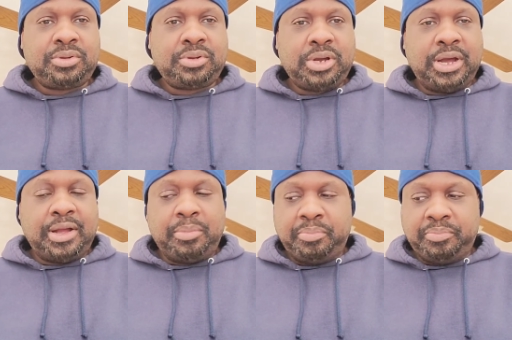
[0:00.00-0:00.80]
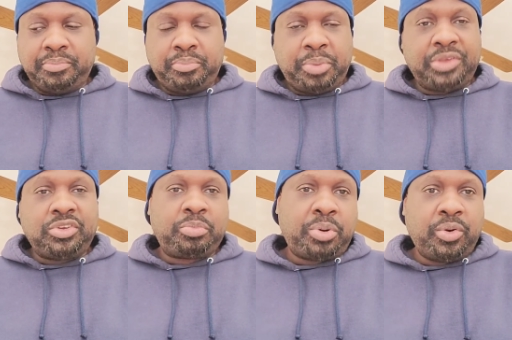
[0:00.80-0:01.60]
uh,
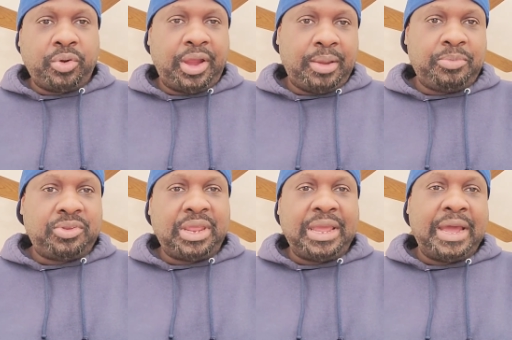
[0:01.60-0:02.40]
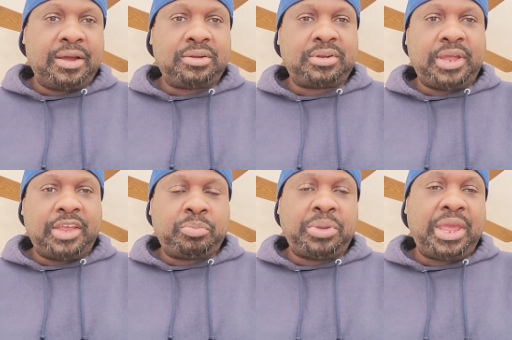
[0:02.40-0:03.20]
business programs that they got, the
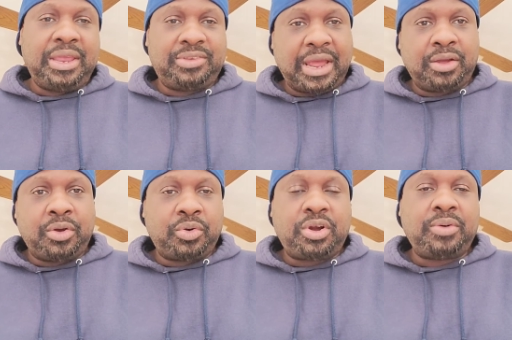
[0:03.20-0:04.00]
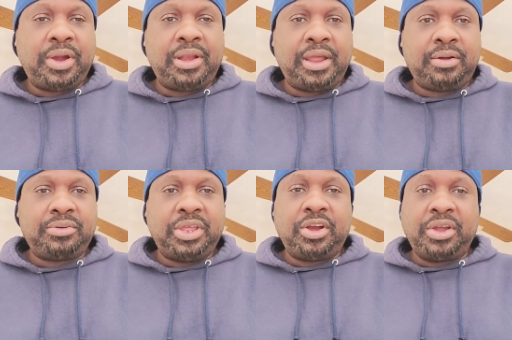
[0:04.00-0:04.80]
SBA's got going on right now
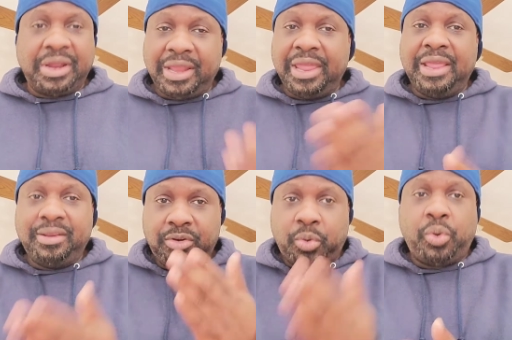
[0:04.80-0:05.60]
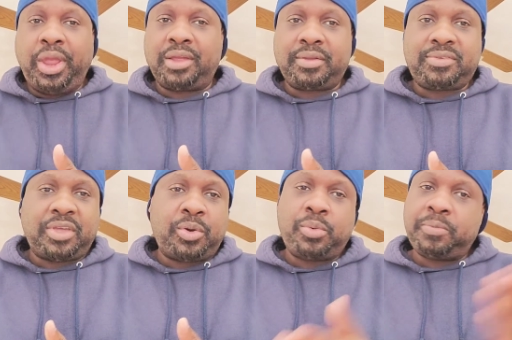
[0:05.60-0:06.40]
that are going to end quick.
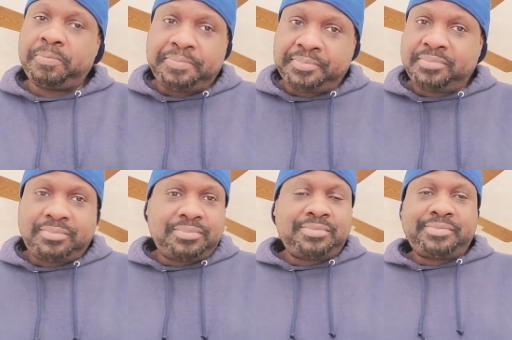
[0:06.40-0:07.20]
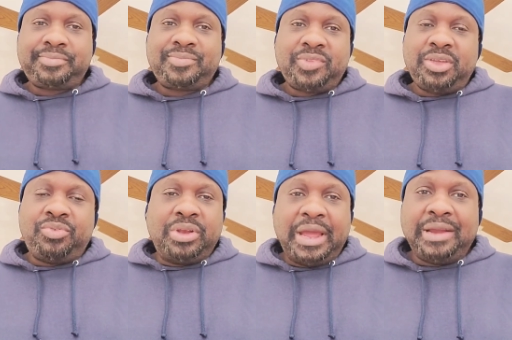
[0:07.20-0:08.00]
So if
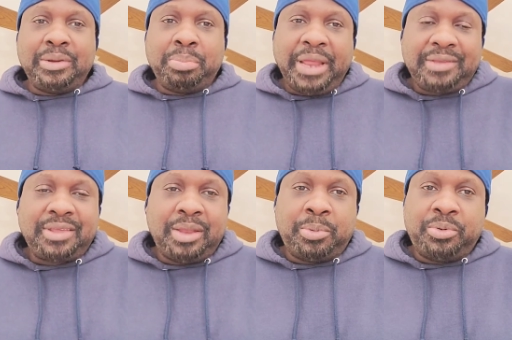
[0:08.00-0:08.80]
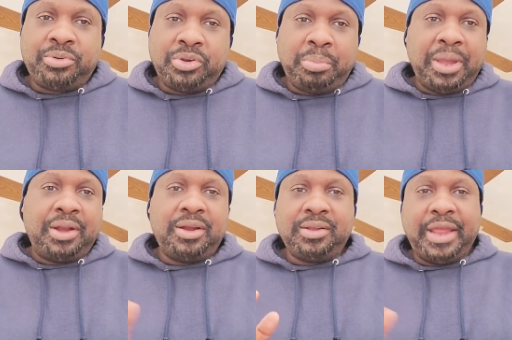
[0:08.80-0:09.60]
you're not in the black table, you
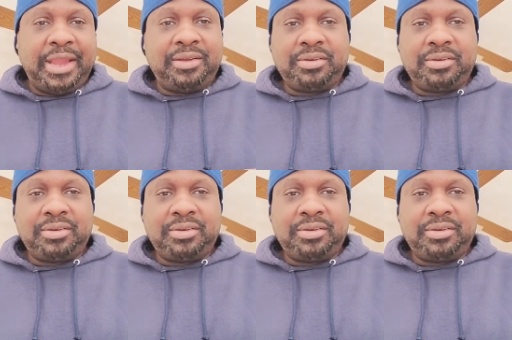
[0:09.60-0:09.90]
better like